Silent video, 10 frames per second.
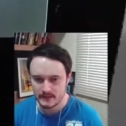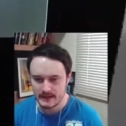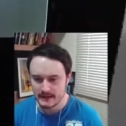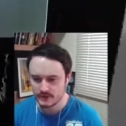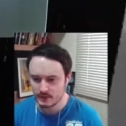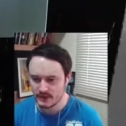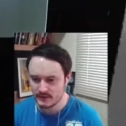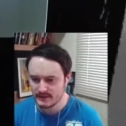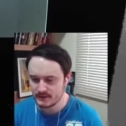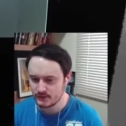I don't want to
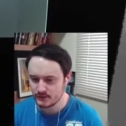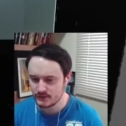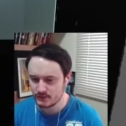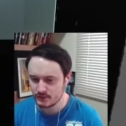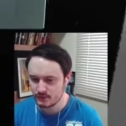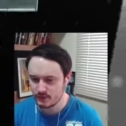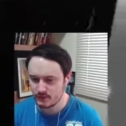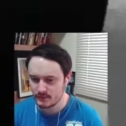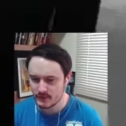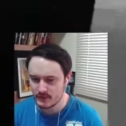make the loading too
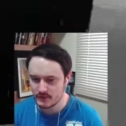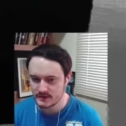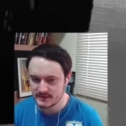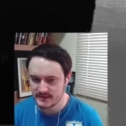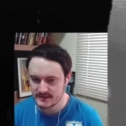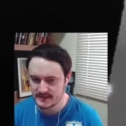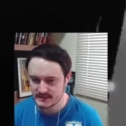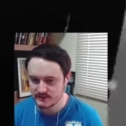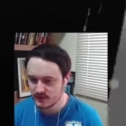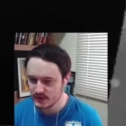long because this
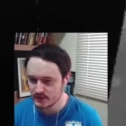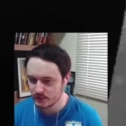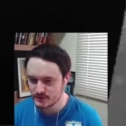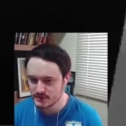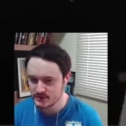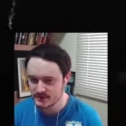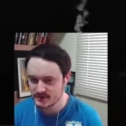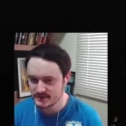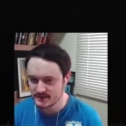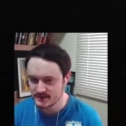isn't really a loading screen,
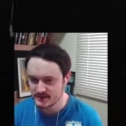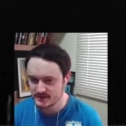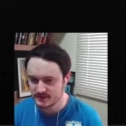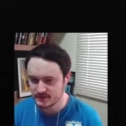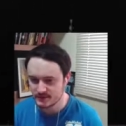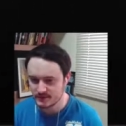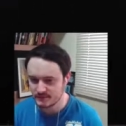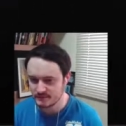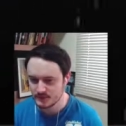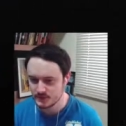this is just for
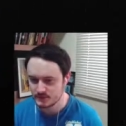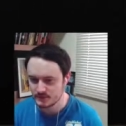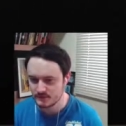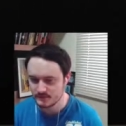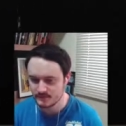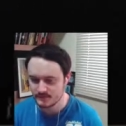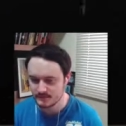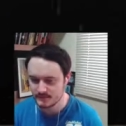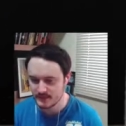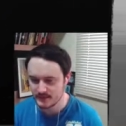show,
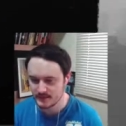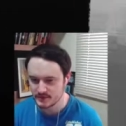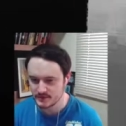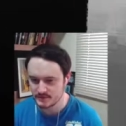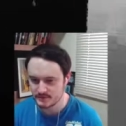pretty much.